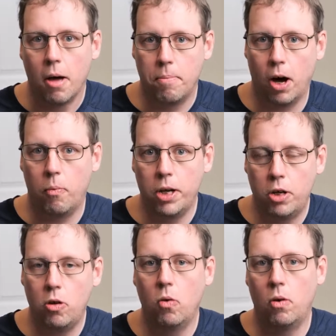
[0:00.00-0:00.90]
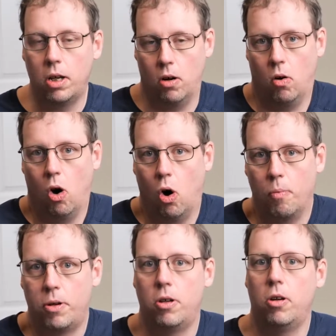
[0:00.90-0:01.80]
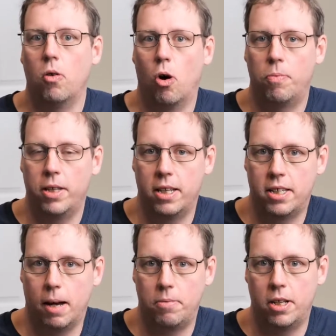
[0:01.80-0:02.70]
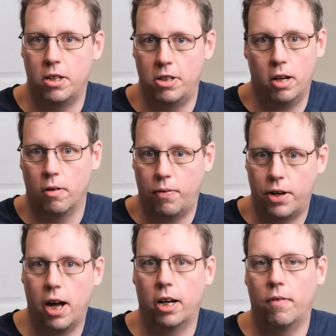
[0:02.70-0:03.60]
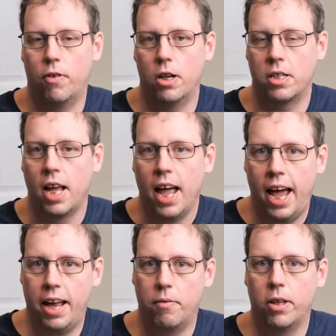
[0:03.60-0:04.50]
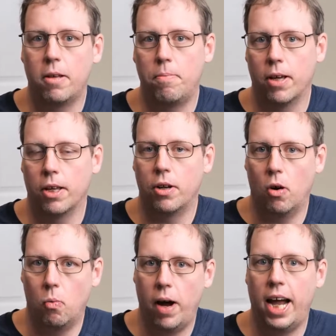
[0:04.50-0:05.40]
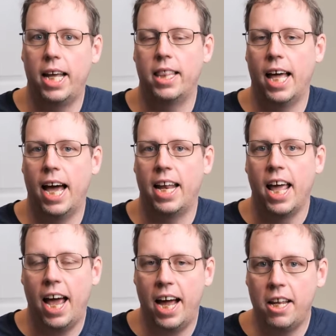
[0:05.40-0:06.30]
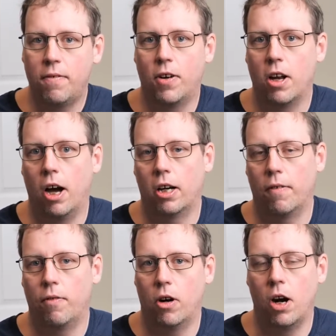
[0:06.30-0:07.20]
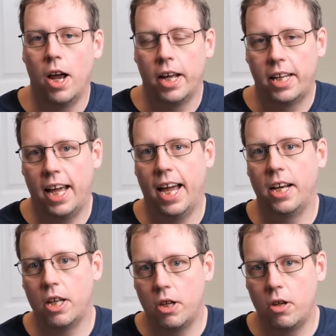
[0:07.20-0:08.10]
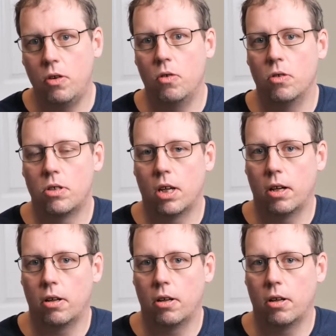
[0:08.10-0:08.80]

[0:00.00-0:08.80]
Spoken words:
But we do, hope to open this up to the general photographers and really build a way that any photographer can use